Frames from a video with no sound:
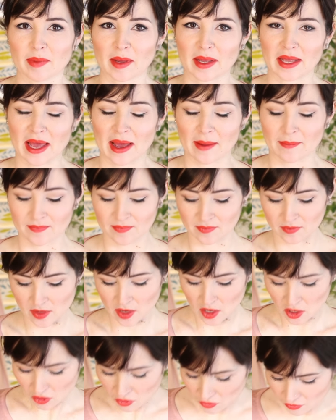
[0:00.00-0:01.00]
But yeah,
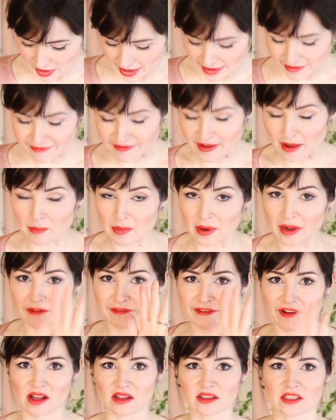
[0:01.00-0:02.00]
great fabric
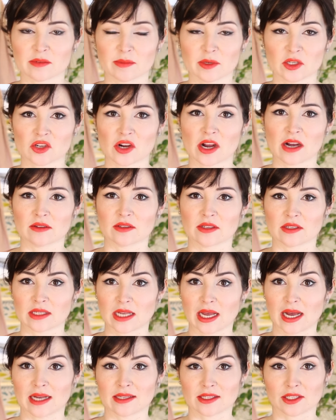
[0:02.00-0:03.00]
for Ultimate Trousers,
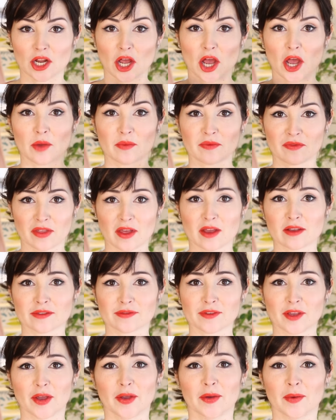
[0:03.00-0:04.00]
guys. And I hope for those
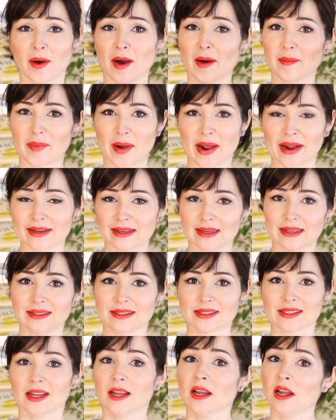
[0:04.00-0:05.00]
of you who are
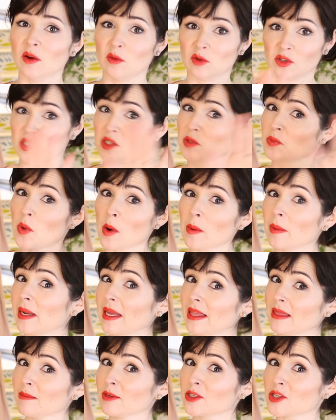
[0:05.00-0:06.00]
pregnant, which is
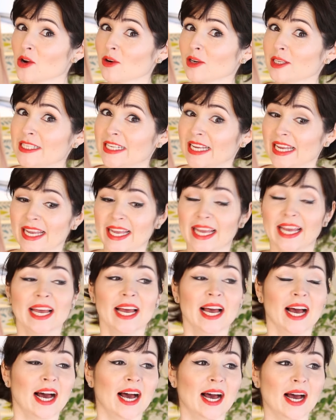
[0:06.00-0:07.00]
probably the majority,
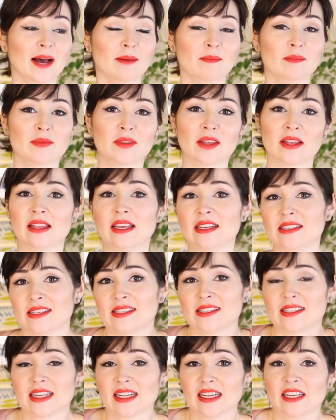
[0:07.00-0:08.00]
that this
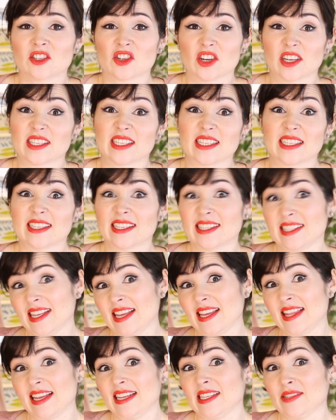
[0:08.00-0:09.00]
is still interesting to
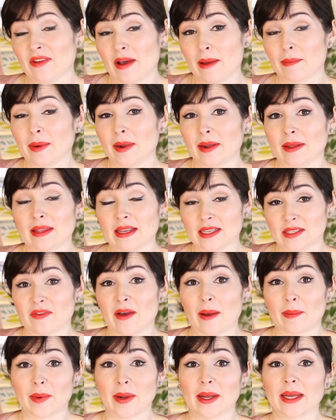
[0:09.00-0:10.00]
see this
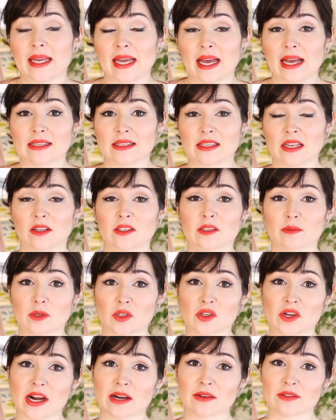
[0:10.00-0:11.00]
fabric as the
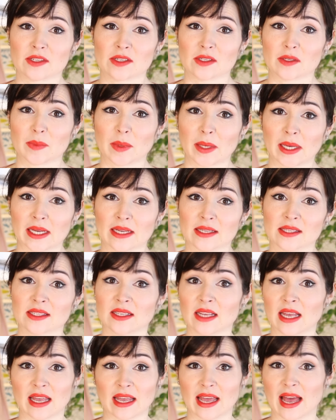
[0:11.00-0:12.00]
Ultimate Trousers,
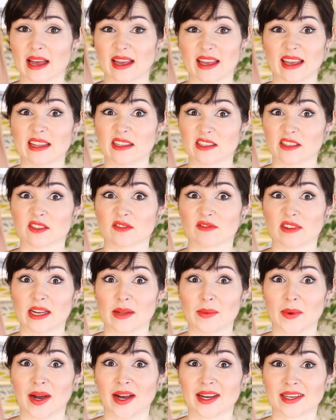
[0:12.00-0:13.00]
because yeah, it does
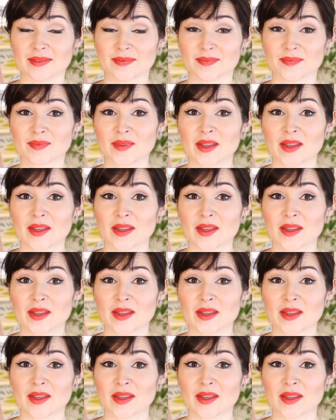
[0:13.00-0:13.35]
really work.